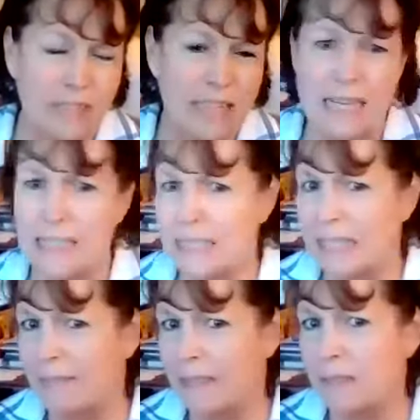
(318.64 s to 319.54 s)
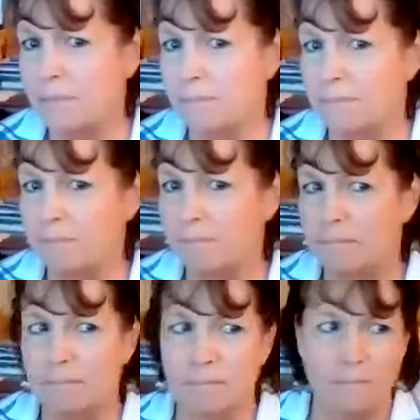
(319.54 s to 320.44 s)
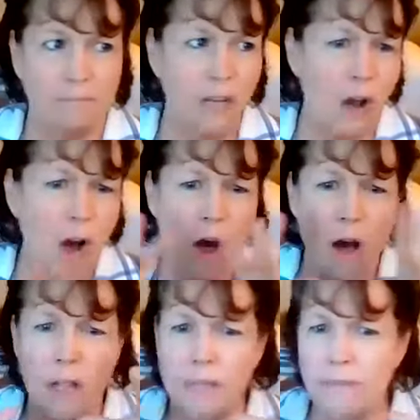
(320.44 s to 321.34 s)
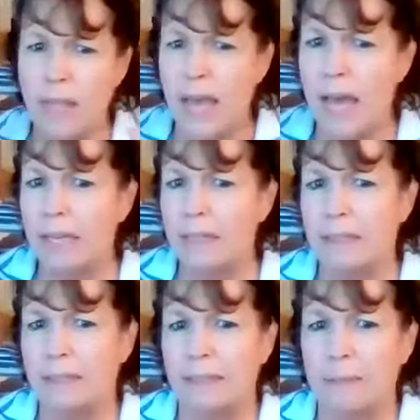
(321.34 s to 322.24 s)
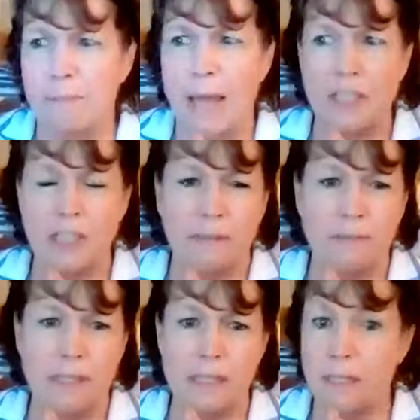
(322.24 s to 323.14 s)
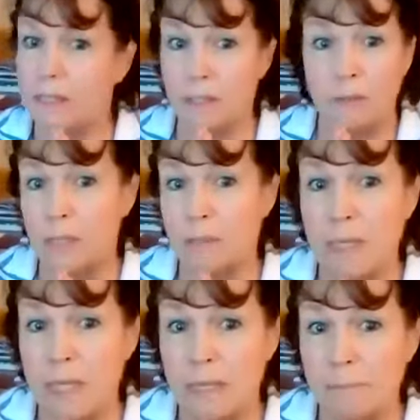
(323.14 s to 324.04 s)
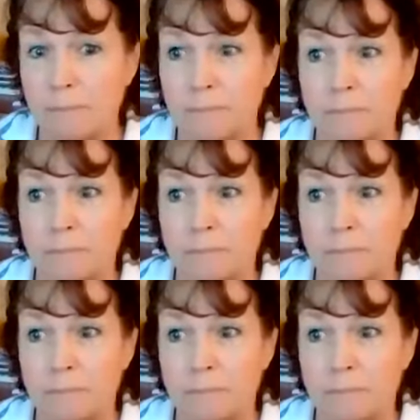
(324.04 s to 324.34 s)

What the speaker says: Thanksgiving, all of that magic of the seasons used to mean,